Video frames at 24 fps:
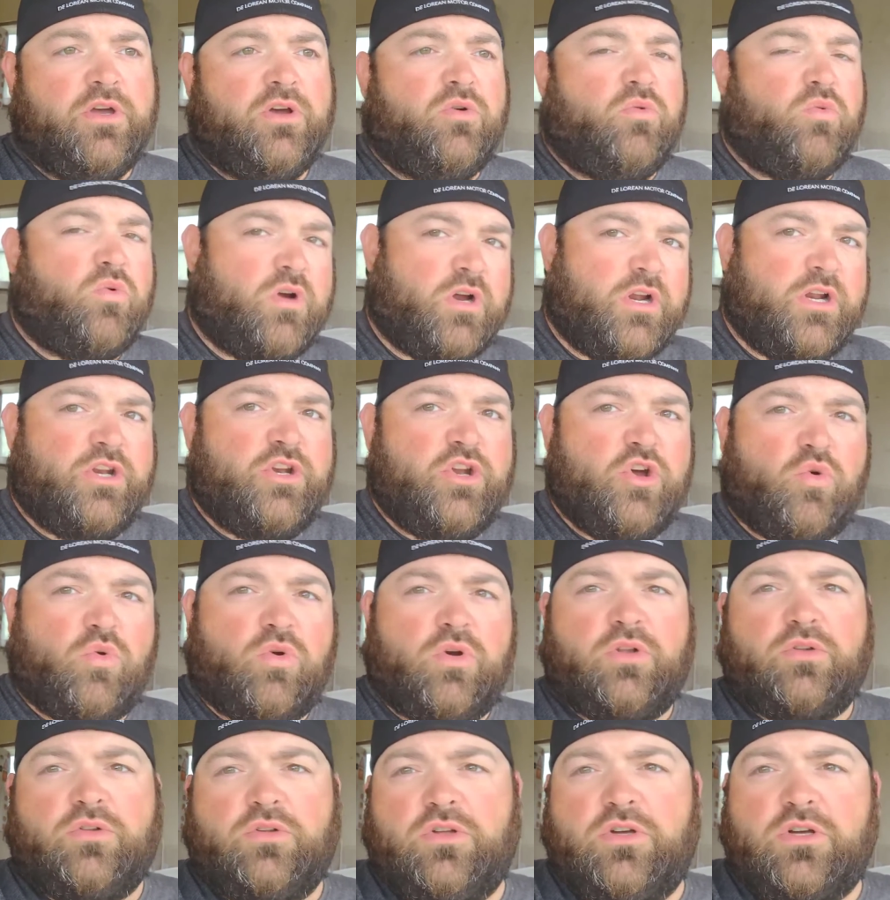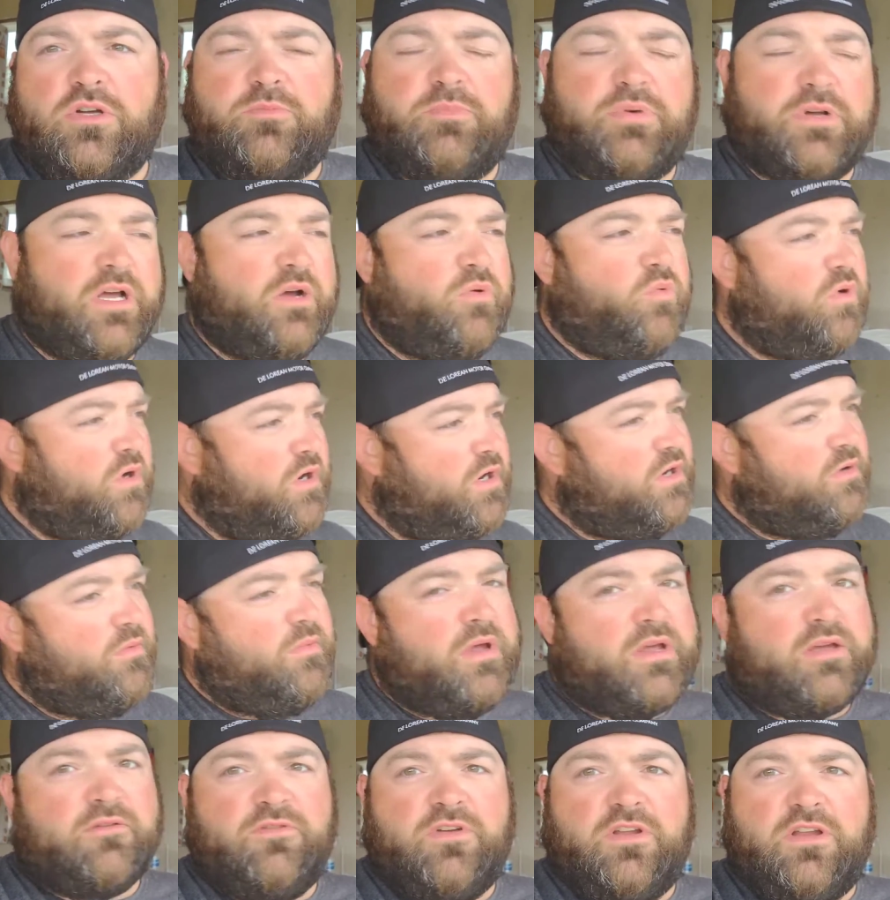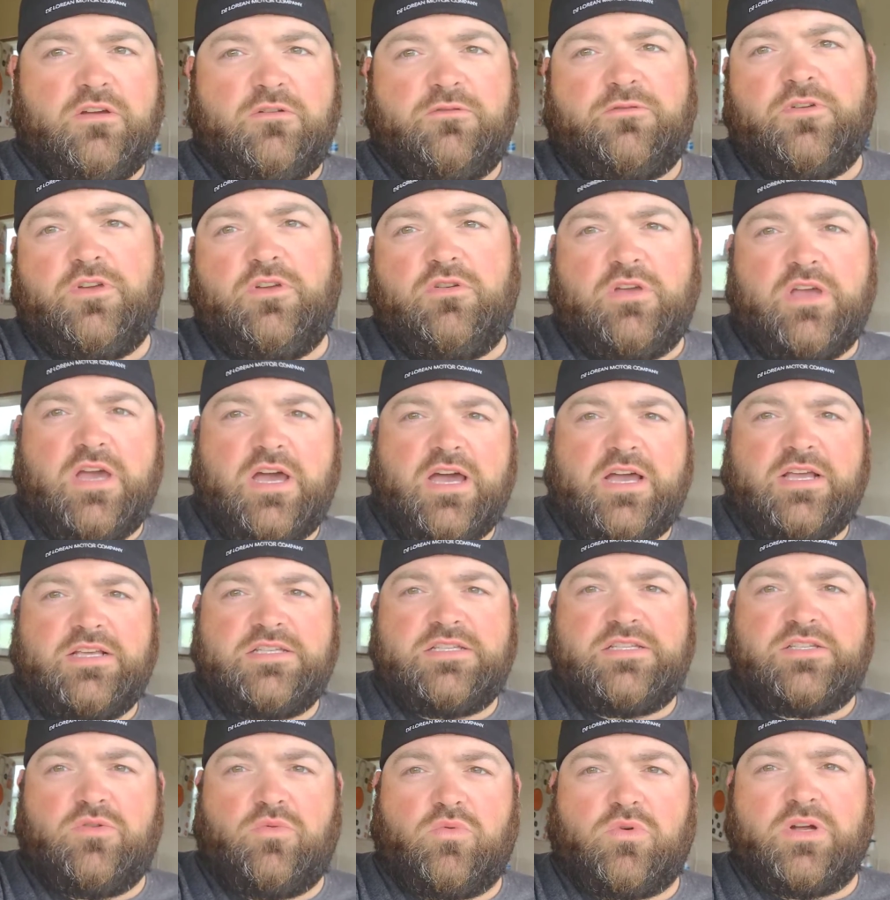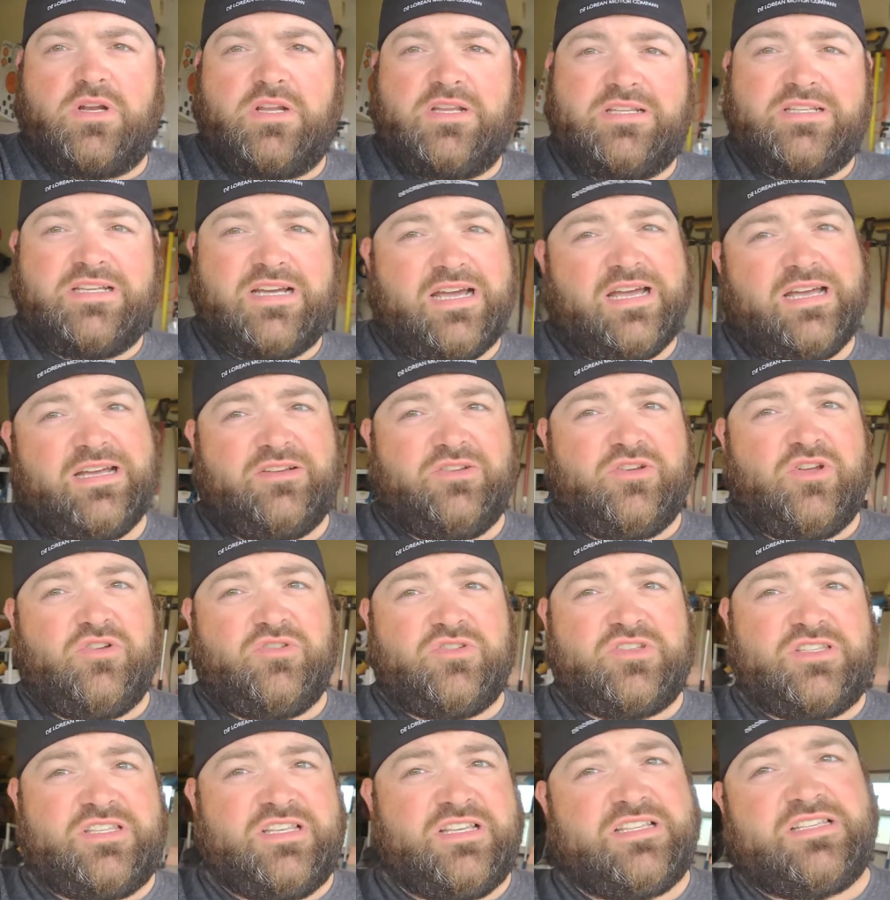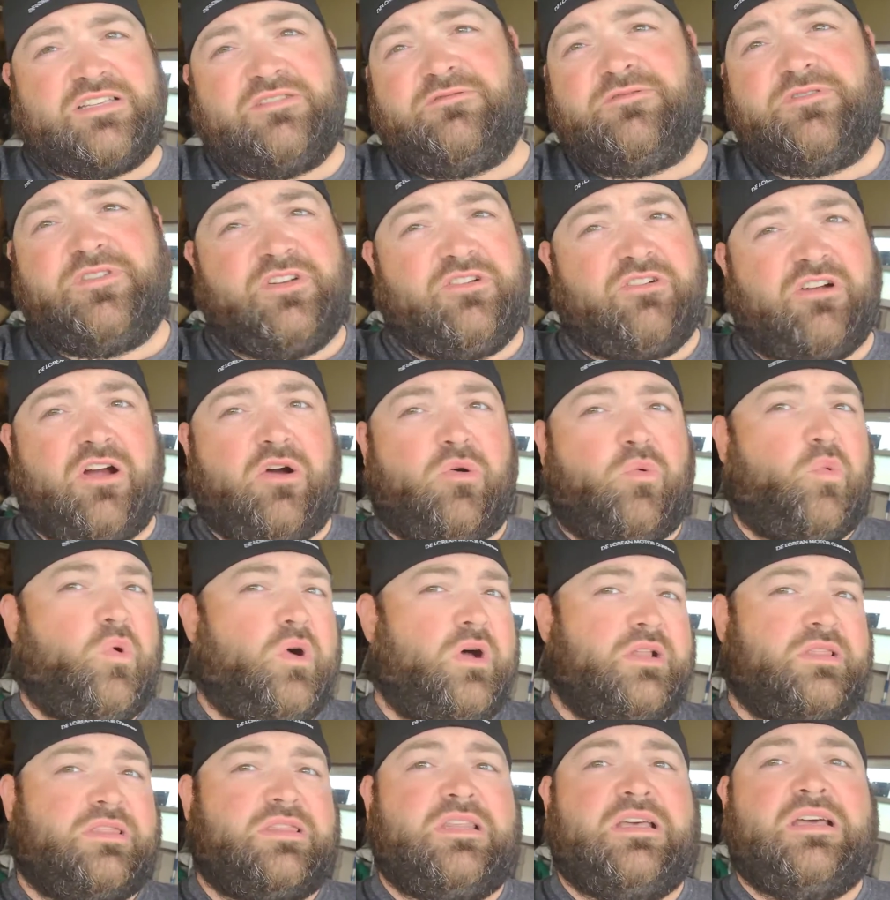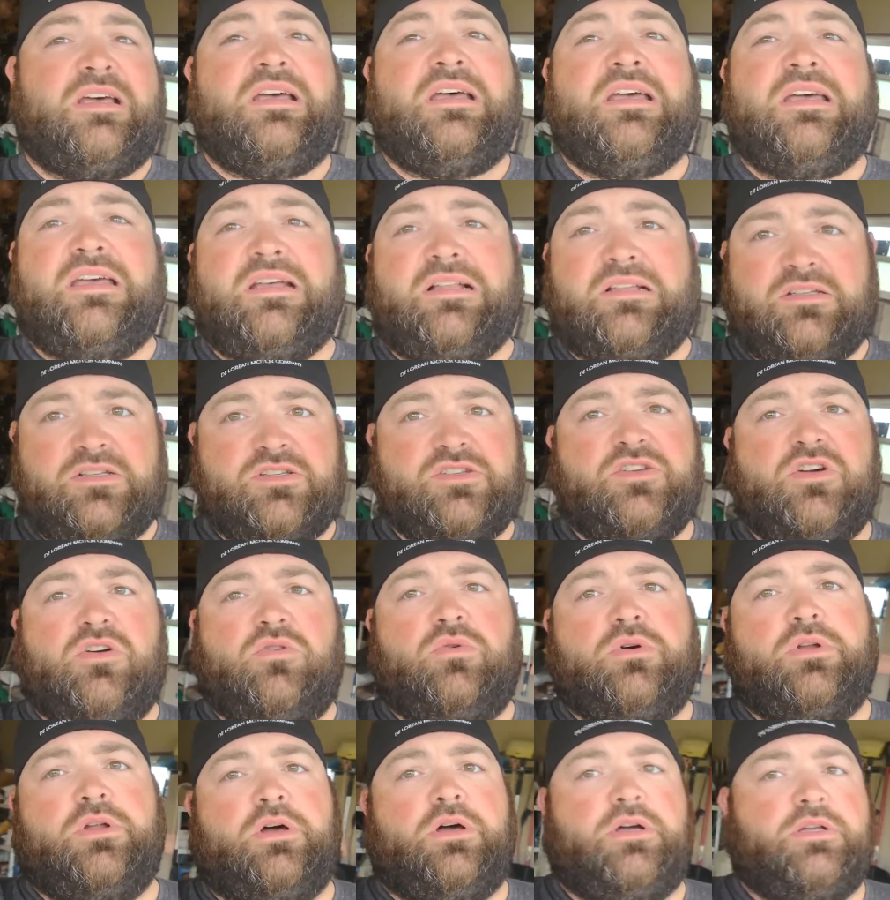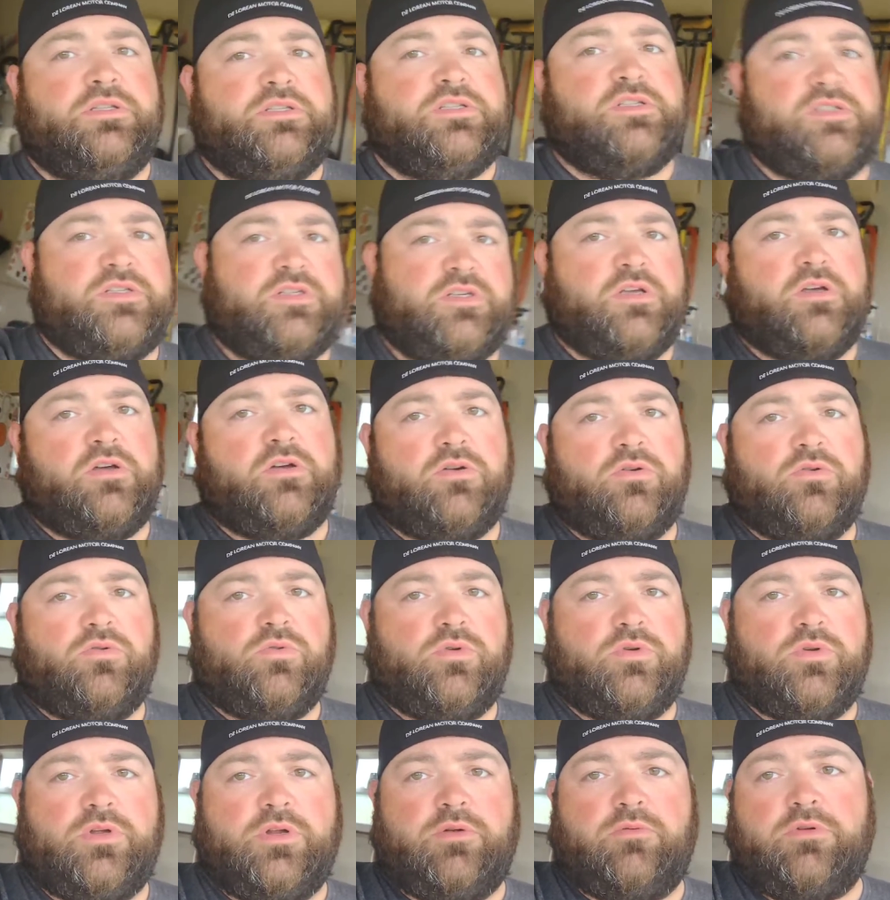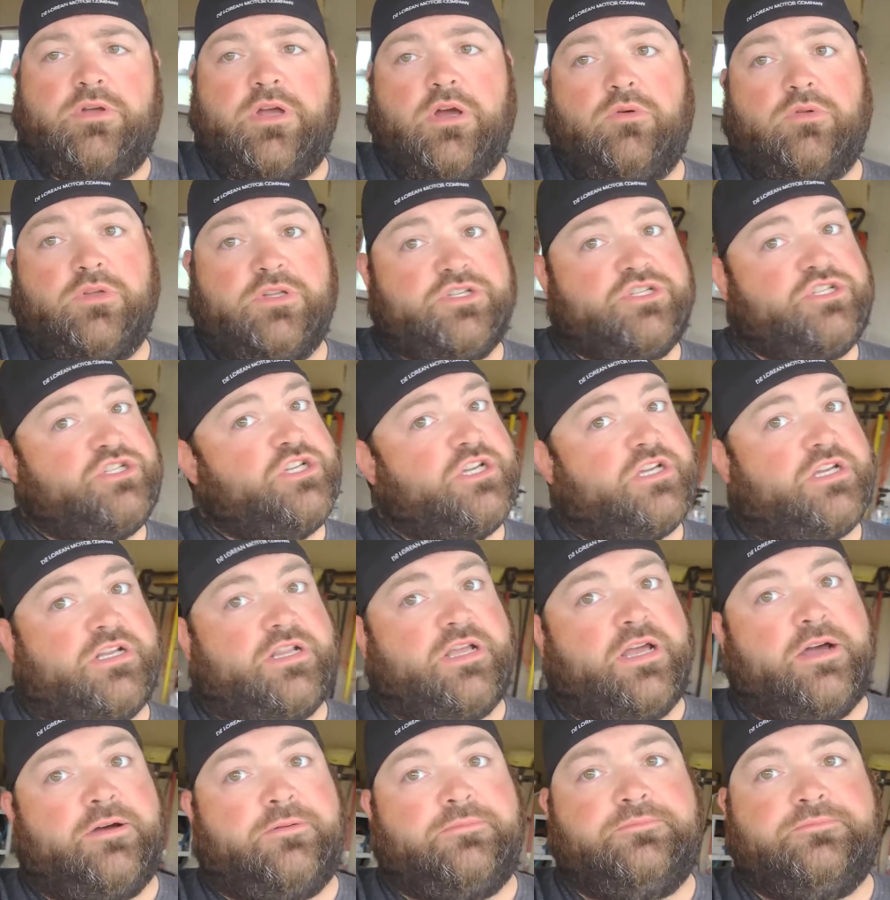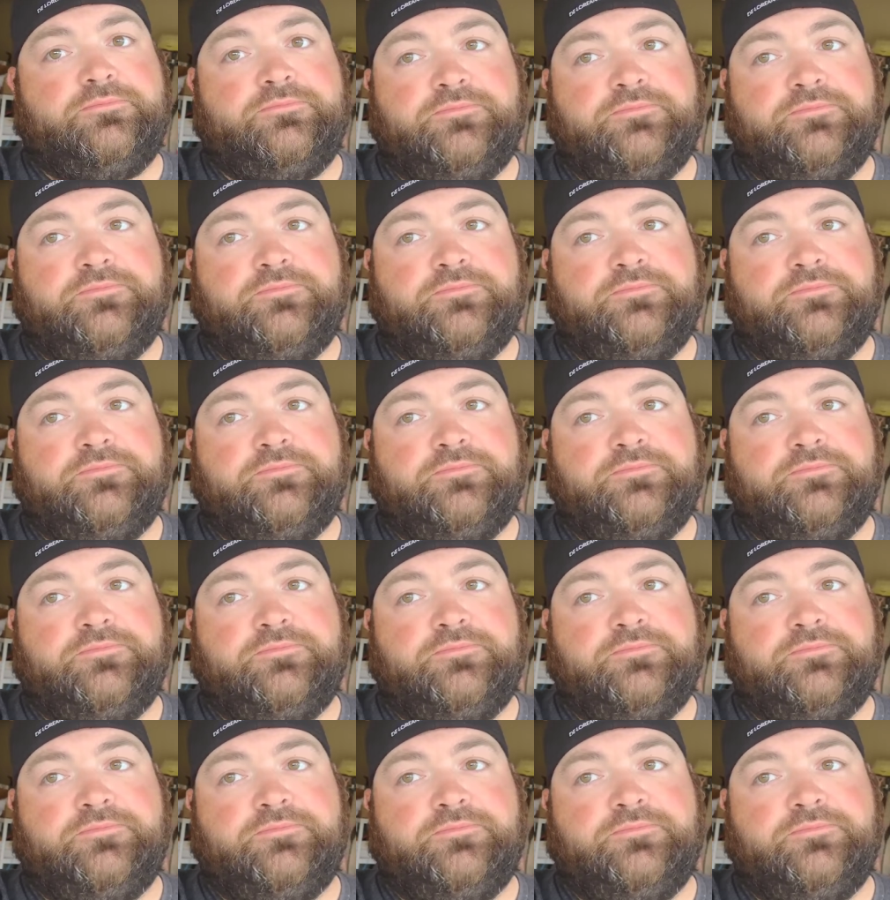we're going to know where to look, but I wanted to make a video for you guys, so we're going to diagnose this and figure out what the hell is going on. So, here we go. Let's check it out.